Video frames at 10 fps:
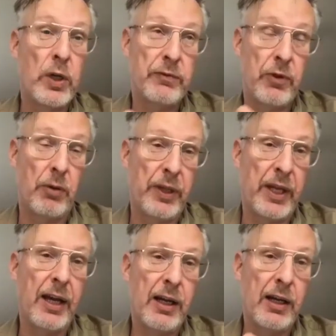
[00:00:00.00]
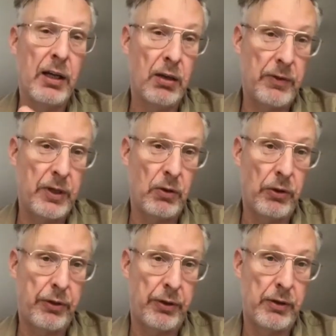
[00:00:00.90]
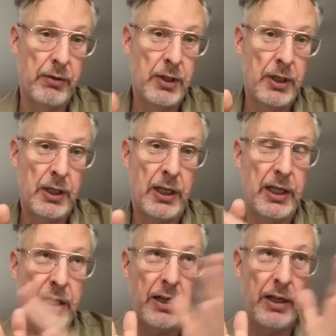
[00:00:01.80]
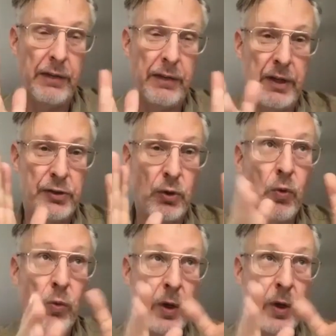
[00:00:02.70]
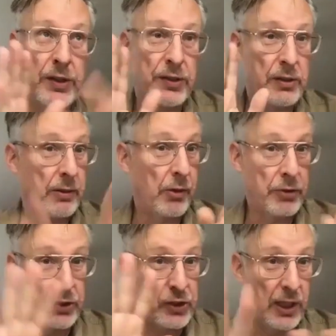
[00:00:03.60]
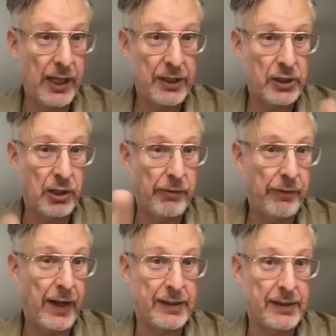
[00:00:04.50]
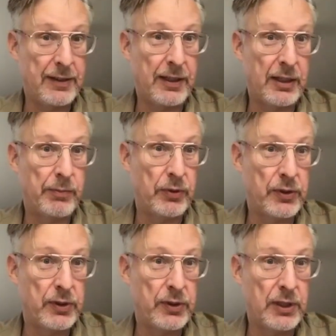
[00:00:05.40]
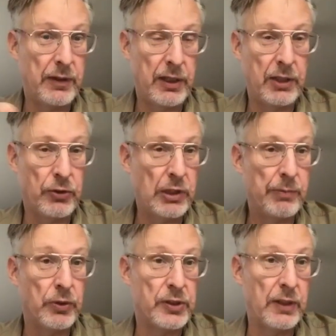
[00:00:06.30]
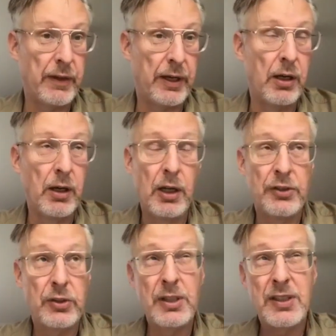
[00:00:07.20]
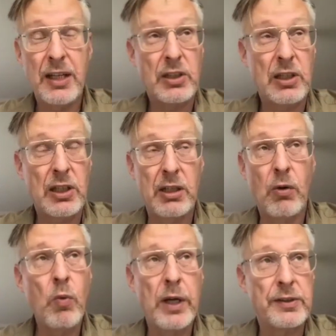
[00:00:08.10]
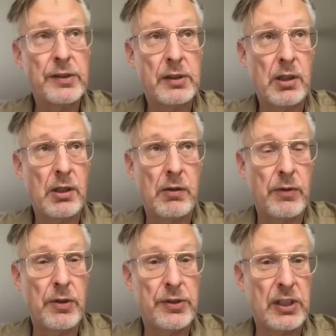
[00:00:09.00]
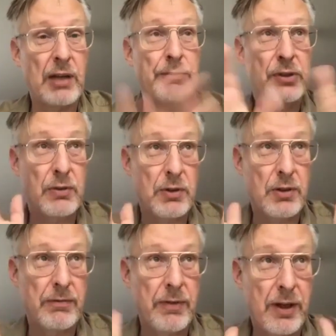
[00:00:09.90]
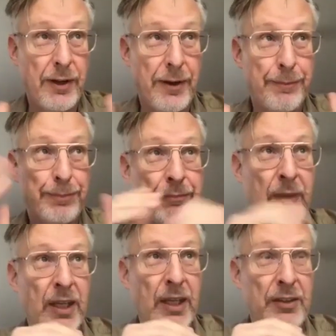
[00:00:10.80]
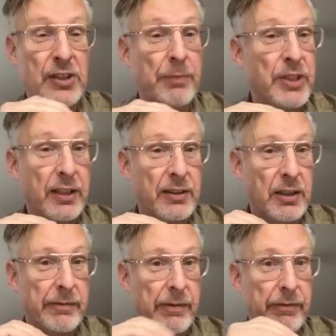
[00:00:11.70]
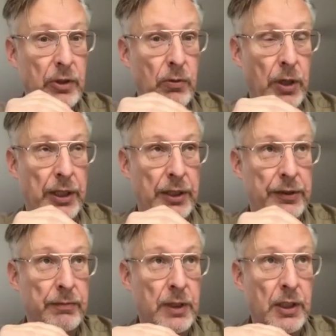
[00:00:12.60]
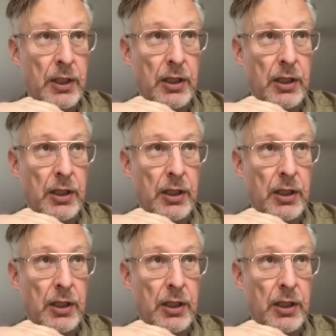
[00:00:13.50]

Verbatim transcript: from the angle of the author, uh, and there is always a, a, selection of facts that he puts in, he or she puts in there. So it's actually always uh, some sort of um, subjective view on it.